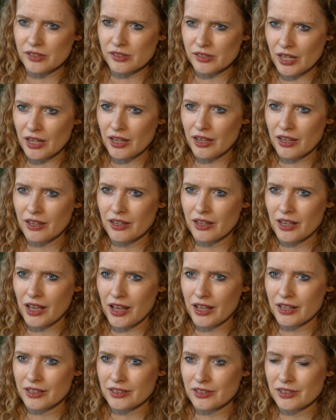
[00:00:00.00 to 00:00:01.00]
say,
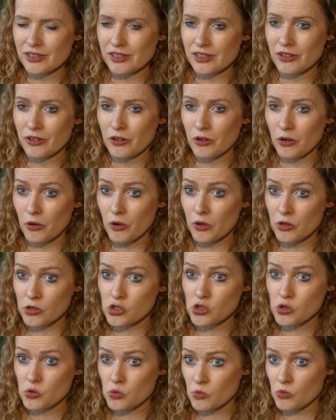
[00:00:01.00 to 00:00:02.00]
and
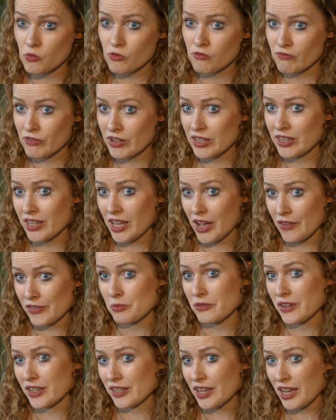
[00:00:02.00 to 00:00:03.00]
you really have to
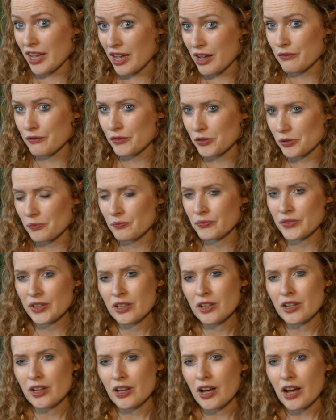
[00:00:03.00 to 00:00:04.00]
be very careful.
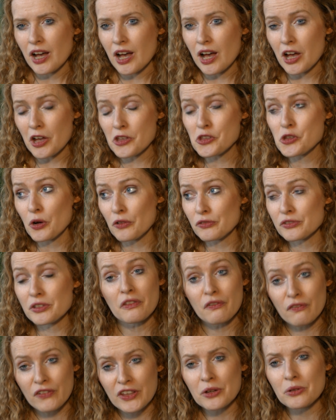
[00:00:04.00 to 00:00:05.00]
You
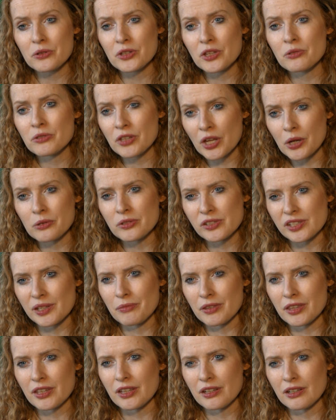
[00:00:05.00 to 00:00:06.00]
often feel you know
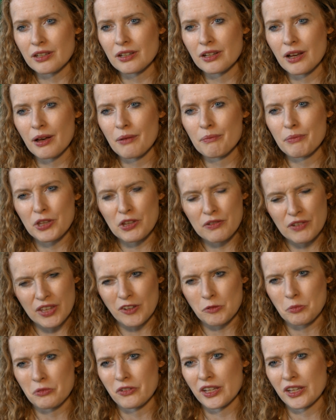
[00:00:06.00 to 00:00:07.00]
something, but you really have to be